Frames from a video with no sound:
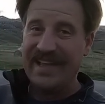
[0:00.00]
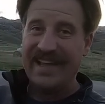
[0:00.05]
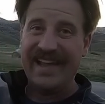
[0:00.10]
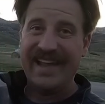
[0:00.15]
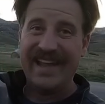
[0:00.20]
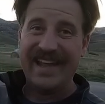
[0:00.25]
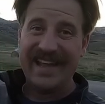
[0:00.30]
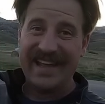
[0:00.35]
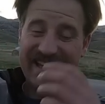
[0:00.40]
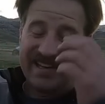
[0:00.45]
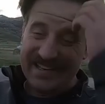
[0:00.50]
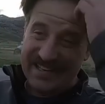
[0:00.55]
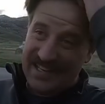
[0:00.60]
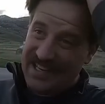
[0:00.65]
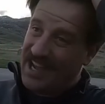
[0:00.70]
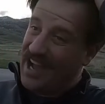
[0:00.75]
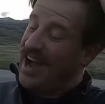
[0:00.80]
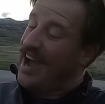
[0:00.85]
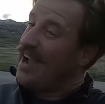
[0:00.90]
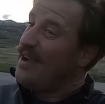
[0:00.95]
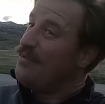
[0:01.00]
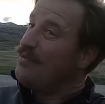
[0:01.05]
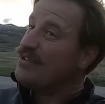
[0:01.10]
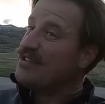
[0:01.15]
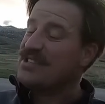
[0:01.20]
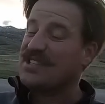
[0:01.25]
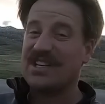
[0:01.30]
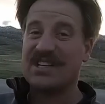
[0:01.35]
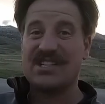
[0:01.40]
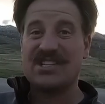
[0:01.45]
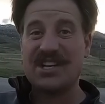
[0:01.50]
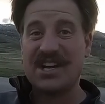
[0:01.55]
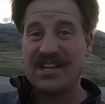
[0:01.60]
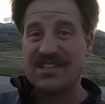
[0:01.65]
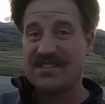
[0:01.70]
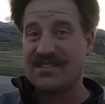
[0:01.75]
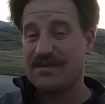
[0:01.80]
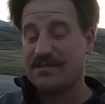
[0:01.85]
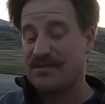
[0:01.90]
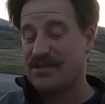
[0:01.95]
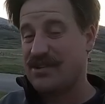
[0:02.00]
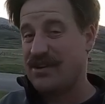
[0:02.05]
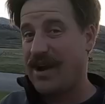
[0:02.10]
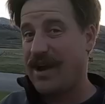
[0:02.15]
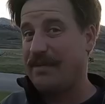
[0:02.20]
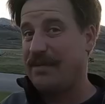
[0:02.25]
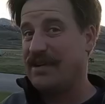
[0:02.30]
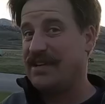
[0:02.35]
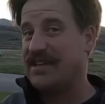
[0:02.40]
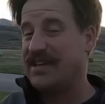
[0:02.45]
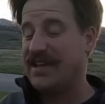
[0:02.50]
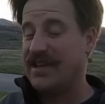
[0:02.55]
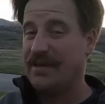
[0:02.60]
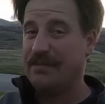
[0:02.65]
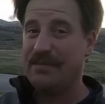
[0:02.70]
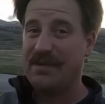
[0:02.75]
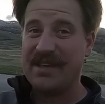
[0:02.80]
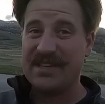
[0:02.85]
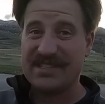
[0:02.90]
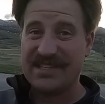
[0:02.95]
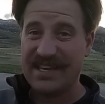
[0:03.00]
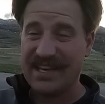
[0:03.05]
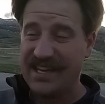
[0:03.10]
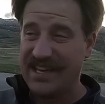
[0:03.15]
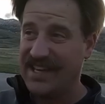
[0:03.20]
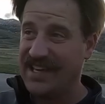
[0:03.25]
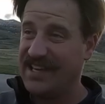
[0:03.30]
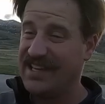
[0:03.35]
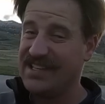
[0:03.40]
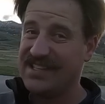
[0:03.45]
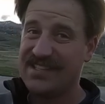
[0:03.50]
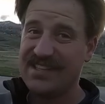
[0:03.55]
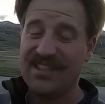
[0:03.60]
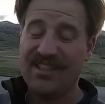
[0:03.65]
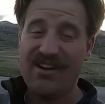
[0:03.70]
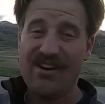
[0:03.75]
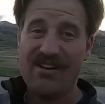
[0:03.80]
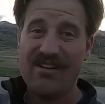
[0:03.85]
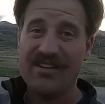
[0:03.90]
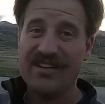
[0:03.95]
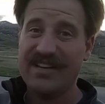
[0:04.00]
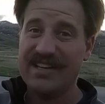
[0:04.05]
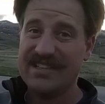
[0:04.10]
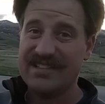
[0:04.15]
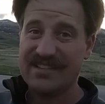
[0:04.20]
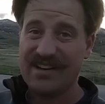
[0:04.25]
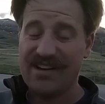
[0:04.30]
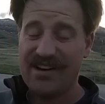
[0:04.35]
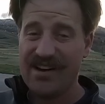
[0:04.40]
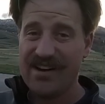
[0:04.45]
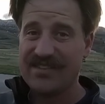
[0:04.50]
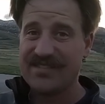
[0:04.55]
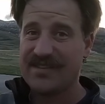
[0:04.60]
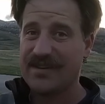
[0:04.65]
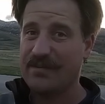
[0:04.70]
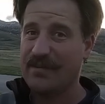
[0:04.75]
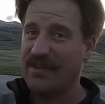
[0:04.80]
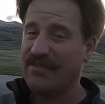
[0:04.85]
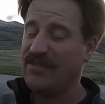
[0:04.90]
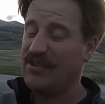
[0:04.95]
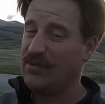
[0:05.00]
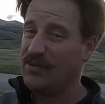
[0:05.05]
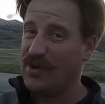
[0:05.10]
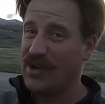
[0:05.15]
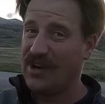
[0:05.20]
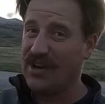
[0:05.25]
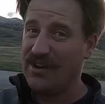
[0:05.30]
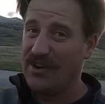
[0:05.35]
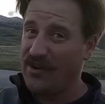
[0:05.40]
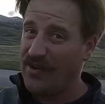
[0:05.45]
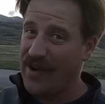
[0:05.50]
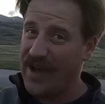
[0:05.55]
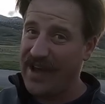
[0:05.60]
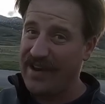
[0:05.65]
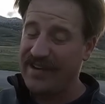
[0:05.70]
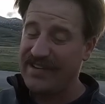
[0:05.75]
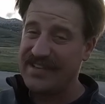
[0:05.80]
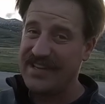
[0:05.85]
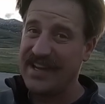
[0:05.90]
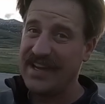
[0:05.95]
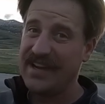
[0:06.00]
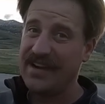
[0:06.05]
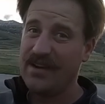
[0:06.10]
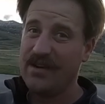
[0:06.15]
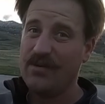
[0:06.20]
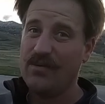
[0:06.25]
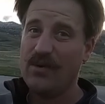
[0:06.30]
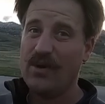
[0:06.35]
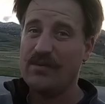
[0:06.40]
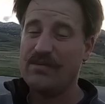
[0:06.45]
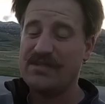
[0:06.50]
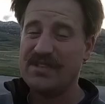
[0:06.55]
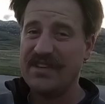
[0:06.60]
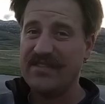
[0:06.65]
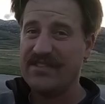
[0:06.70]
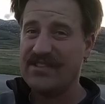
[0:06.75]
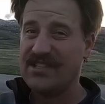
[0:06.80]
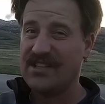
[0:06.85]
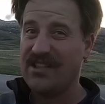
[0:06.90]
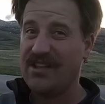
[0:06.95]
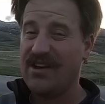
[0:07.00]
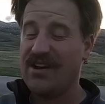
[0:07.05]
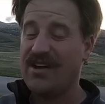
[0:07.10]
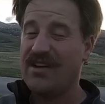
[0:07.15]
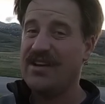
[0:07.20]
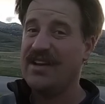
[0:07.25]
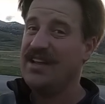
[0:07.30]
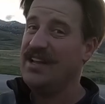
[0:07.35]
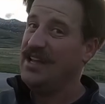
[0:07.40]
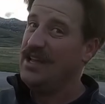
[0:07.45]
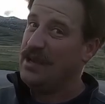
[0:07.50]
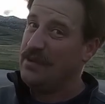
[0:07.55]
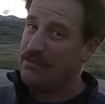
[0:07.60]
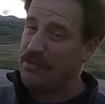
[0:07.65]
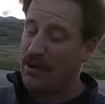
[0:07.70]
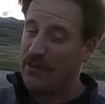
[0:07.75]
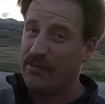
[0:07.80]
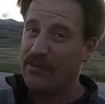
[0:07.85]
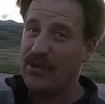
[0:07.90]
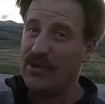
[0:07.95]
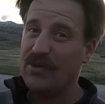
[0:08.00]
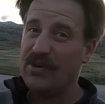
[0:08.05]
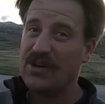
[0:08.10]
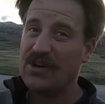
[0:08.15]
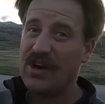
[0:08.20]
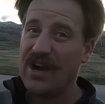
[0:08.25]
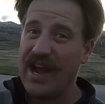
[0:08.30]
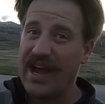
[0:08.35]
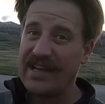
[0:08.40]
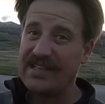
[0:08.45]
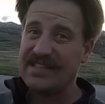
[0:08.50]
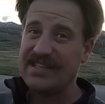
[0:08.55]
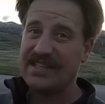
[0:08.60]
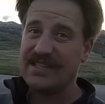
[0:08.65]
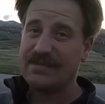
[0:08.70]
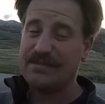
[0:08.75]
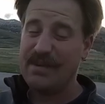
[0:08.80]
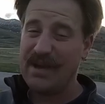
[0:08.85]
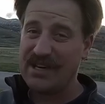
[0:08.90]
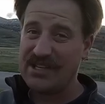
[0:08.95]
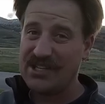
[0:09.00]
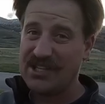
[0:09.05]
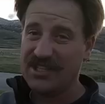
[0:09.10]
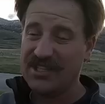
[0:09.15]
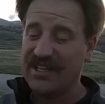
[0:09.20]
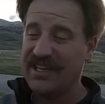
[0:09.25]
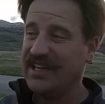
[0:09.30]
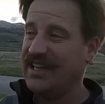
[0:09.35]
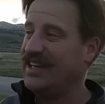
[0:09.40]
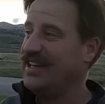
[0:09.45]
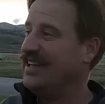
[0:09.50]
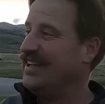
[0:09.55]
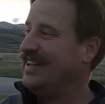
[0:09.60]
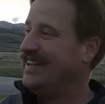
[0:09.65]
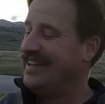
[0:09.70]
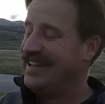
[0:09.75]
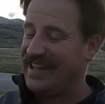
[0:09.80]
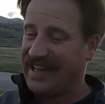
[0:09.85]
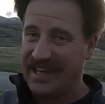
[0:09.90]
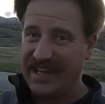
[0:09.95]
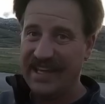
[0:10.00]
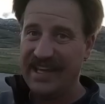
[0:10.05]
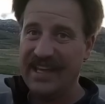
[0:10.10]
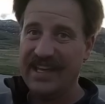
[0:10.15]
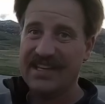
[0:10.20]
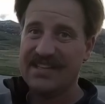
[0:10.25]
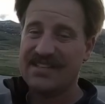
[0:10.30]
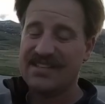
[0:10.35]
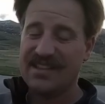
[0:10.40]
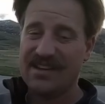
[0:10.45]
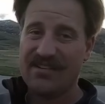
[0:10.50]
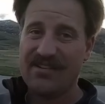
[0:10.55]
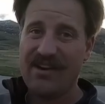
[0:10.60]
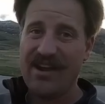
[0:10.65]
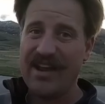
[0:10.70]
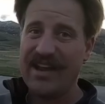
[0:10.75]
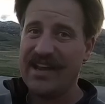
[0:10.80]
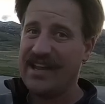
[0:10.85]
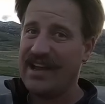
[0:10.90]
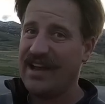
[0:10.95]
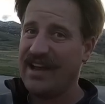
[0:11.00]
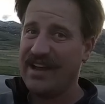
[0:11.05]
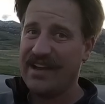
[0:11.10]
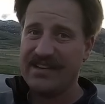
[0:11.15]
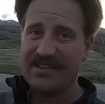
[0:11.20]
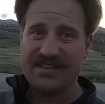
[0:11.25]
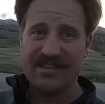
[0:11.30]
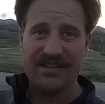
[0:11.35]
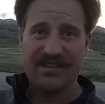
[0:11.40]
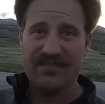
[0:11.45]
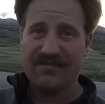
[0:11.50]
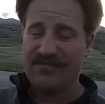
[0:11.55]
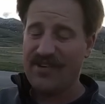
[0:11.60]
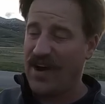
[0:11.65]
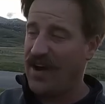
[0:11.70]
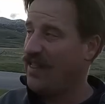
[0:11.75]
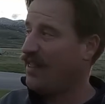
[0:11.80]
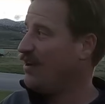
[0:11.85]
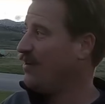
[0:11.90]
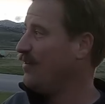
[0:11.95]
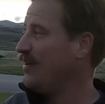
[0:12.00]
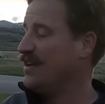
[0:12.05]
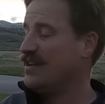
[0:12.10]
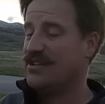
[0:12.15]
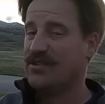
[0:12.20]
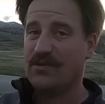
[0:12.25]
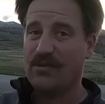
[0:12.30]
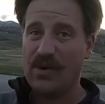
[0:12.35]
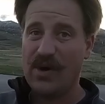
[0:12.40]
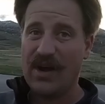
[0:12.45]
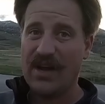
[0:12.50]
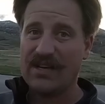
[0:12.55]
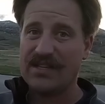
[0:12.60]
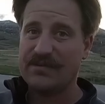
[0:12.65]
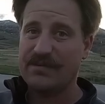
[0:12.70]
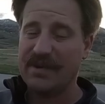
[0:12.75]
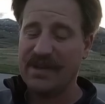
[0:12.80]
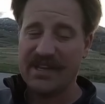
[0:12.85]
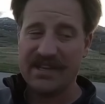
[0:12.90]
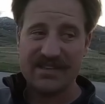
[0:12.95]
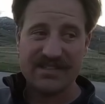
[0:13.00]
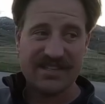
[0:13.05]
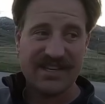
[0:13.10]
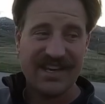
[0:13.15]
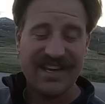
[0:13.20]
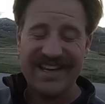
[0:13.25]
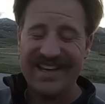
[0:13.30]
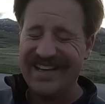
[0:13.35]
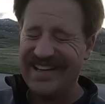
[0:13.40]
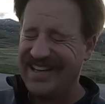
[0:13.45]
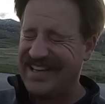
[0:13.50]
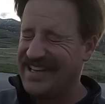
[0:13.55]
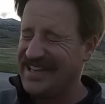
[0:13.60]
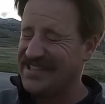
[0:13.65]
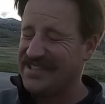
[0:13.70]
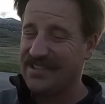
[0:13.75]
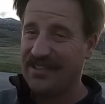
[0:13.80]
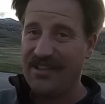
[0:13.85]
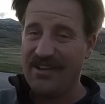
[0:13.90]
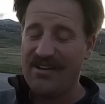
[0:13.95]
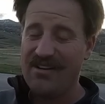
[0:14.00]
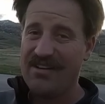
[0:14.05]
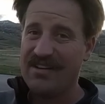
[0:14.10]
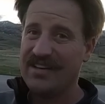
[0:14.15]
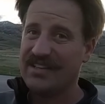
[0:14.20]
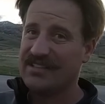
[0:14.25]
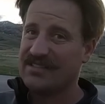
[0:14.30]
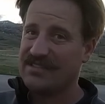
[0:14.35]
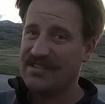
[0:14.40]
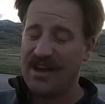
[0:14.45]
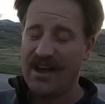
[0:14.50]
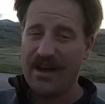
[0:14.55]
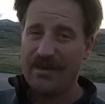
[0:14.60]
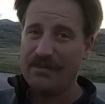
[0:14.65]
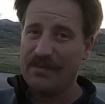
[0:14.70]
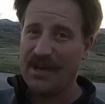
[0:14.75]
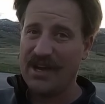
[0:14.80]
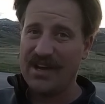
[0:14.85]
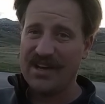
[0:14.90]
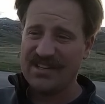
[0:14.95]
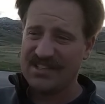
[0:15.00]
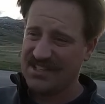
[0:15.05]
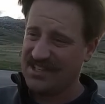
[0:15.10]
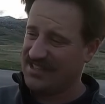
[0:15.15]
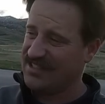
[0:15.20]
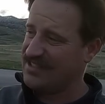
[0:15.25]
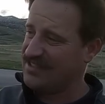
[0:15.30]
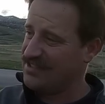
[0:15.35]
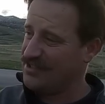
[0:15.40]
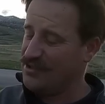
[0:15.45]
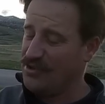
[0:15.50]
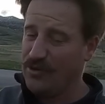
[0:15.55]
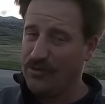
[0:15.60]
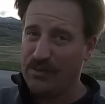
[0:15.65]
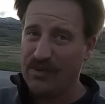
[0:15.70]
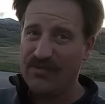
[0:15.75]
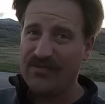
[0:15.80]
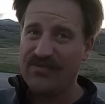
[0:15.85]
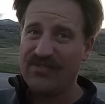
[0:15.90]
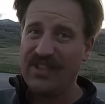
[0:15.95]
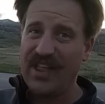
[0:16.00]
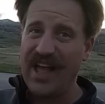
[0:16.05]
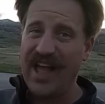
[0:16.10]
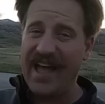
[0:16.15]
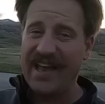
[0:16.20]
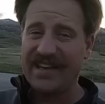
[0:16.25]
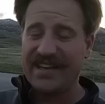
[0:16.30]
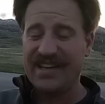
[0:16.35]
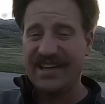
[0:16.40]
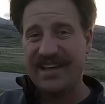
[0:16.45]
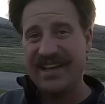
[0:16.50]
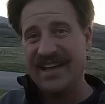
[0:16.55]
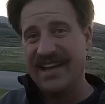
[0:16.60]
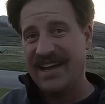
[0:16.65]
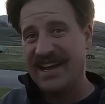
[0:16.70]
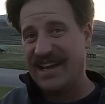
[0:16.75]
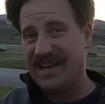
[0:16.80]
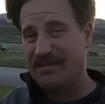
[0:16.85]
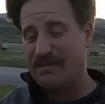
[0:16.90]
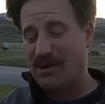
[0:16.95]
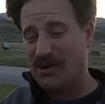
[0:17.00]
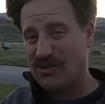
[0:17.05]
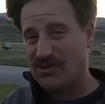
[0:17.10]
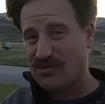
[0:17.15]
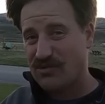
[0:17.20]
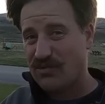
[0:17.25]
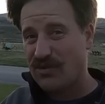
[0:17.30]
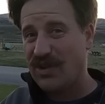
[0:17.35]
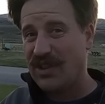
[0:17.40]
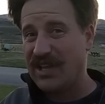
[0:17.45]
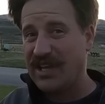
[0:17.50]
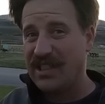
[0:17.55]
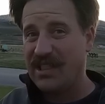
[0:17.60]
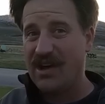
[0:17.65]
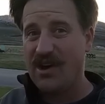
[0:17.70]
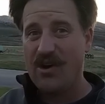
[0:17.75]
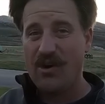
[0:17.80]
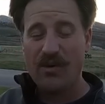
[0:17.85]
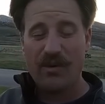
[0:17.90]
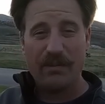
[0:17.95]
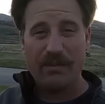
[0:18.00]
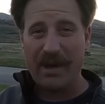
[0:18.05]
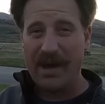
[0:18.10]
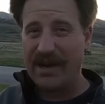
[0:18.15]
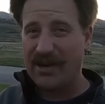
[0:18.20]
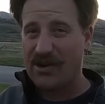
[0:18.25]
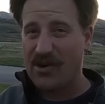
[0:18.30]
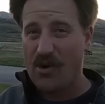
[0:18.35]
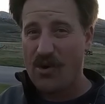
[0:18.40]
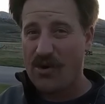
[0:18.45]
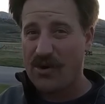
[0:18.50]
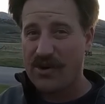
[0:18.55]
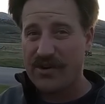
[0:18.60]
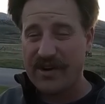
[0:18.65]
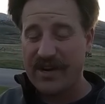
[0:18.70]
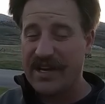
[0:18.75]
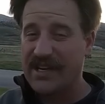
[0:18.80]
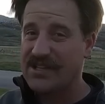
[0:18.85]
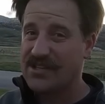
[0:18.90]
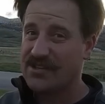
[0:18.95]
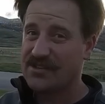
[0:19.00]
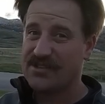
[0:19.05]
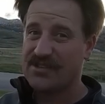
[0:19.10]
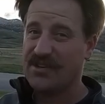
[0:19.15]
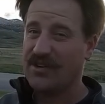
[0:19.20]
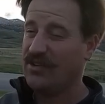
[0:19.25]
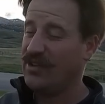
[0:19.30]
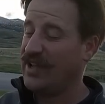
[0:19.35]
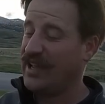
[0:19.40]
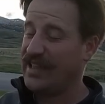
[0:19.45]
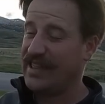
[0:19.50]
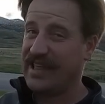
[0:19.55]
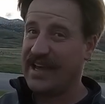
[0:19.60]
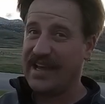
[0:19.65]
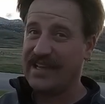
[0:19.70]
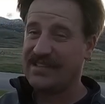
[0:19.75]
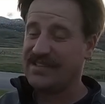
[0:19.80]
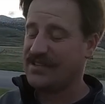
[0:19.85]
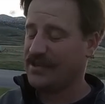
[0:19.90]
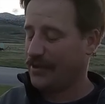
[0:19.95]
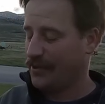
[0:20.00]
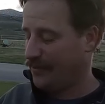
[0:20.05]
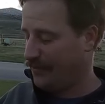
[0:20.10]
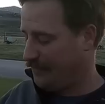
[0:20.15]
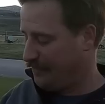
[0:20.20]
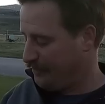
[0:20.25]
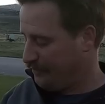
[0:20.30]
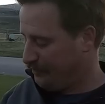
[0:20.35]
And I would suggest subscribing to him because his lawn is awesome. If you want to know how to take care of worm seeds and lawn, Bermuda grass especially, he is the right guy to follow and to watch because his lawn is top notch. It's super flat and he mows really low, about 1/4 inch or so like that. So.